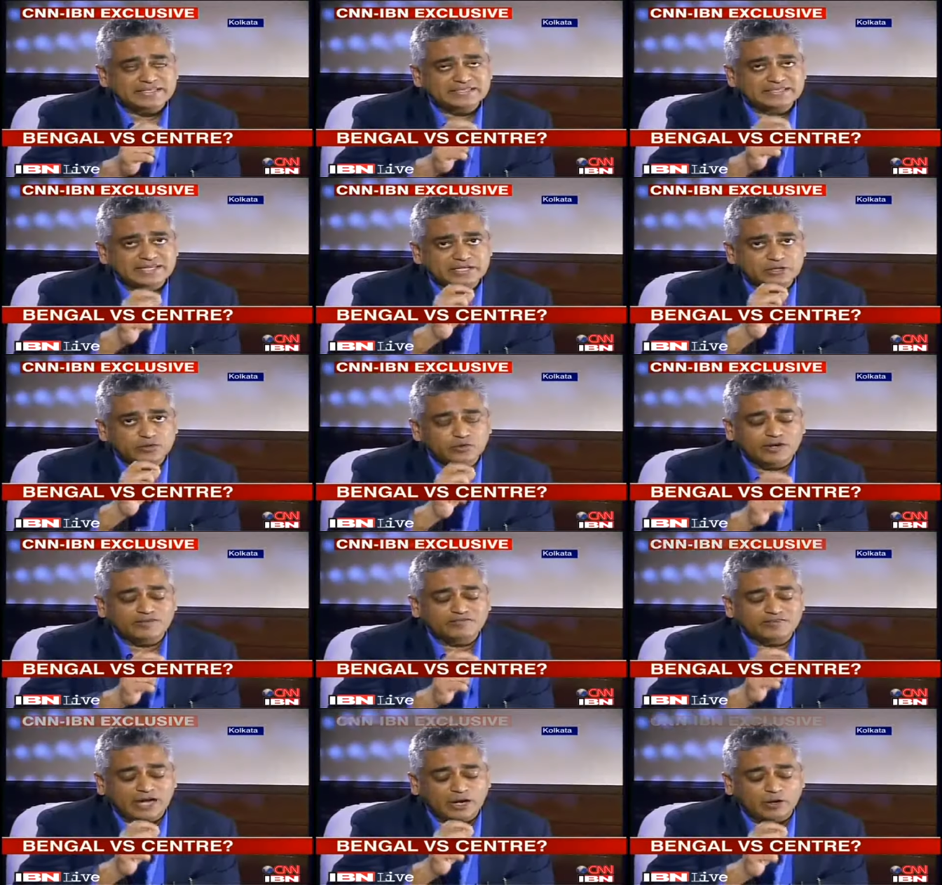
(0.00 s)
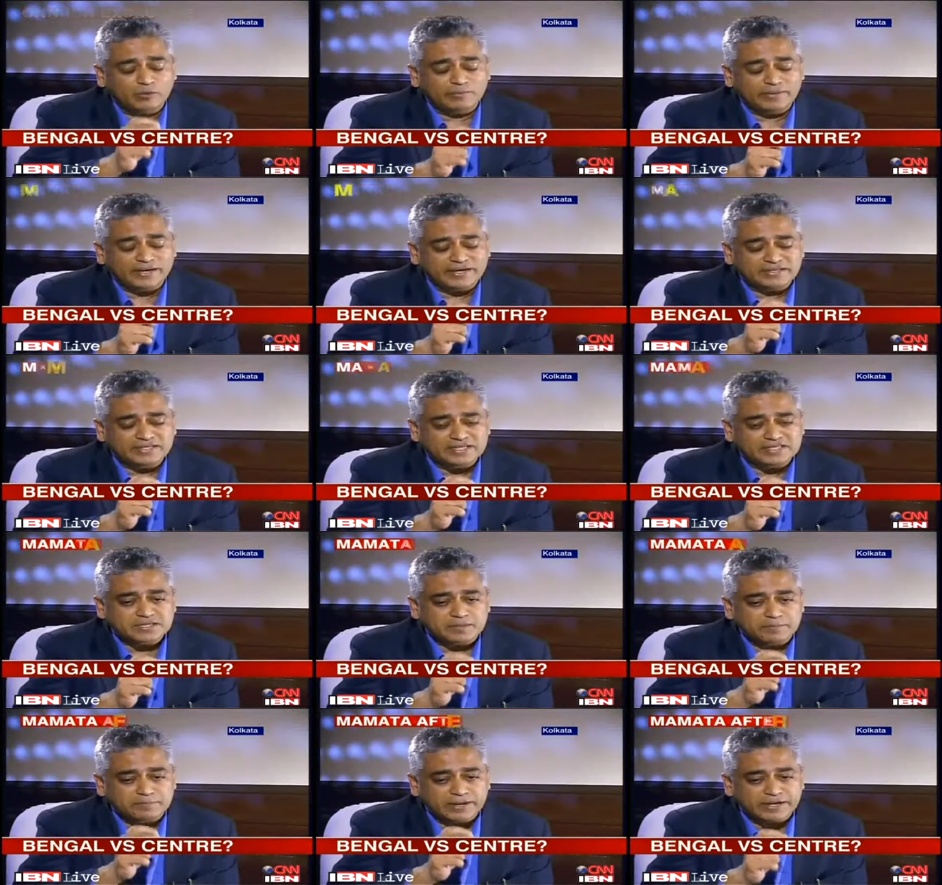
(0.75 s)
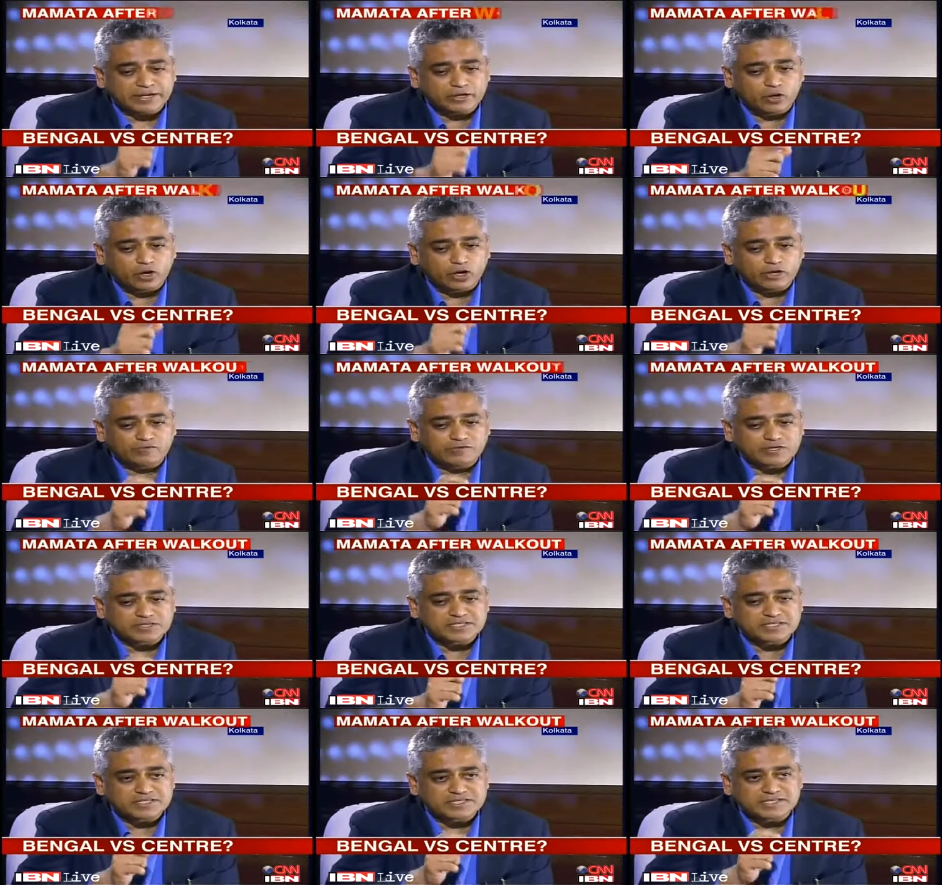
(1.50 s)
is that you have now made this a Bengal
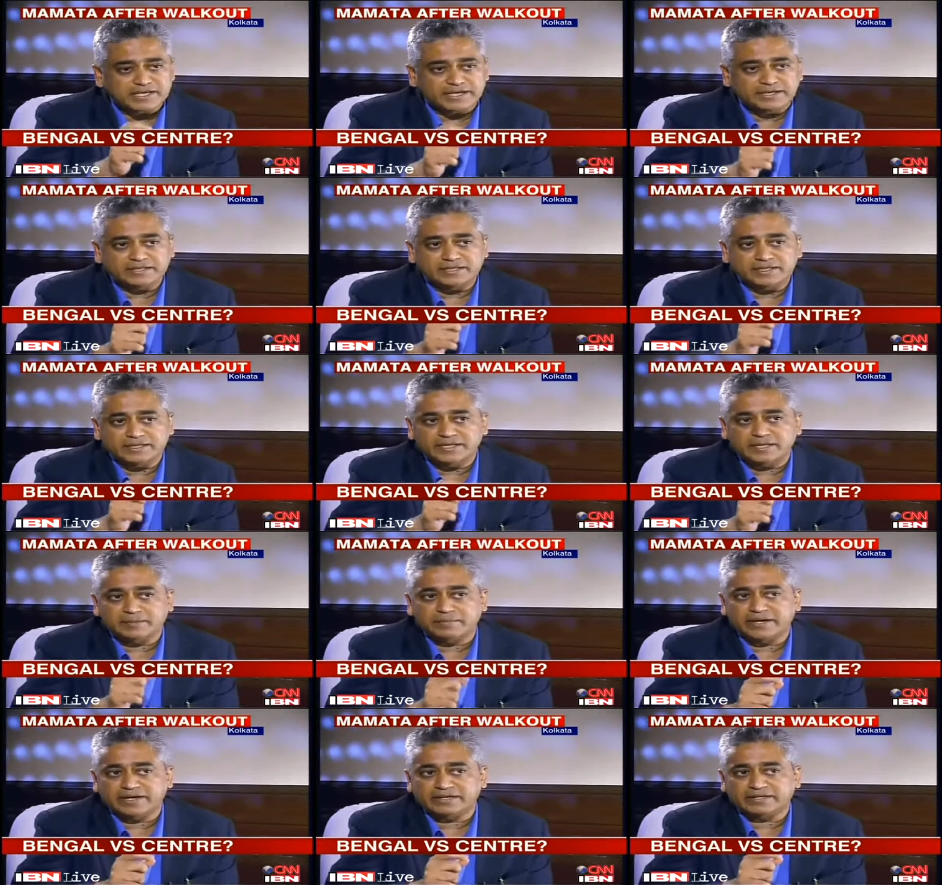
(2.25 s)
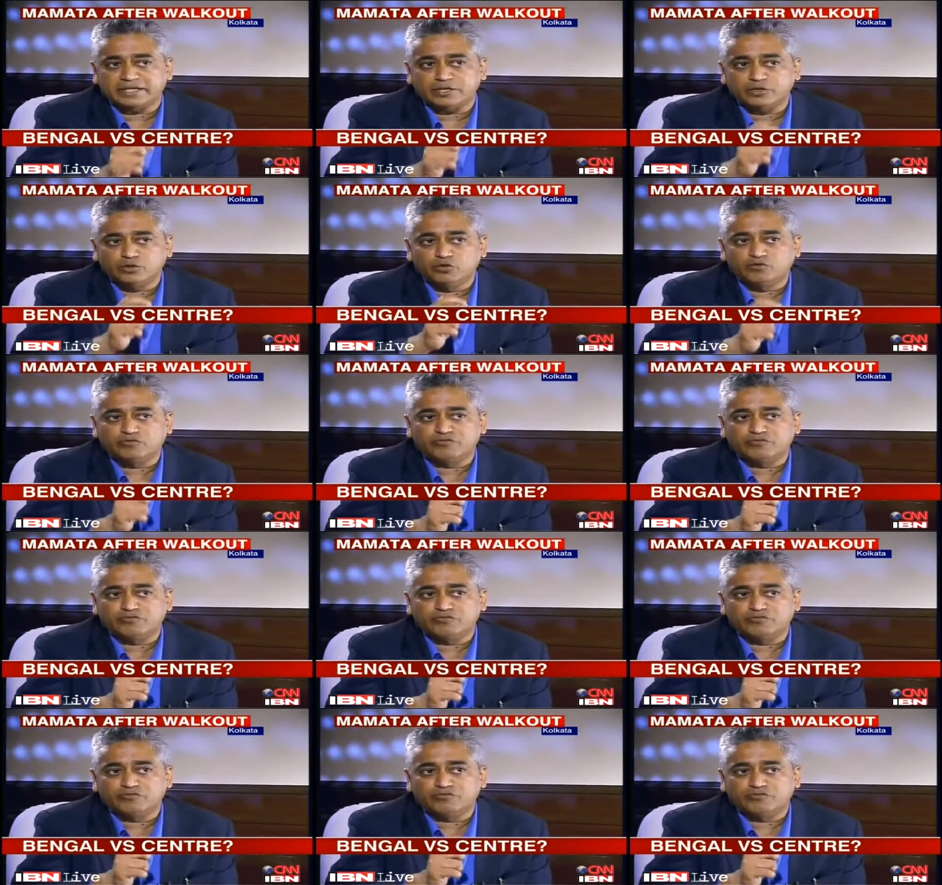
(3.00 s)
versus centre debate. That you